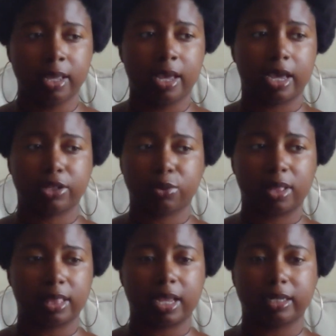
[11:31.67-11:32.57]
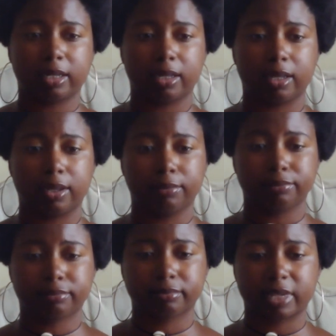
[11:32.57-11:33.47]
I know a lot of
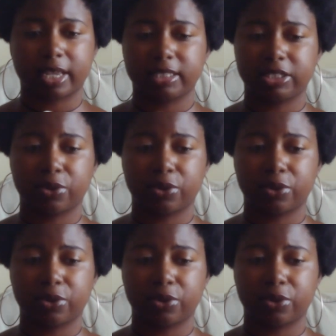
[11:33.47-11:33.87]
SEO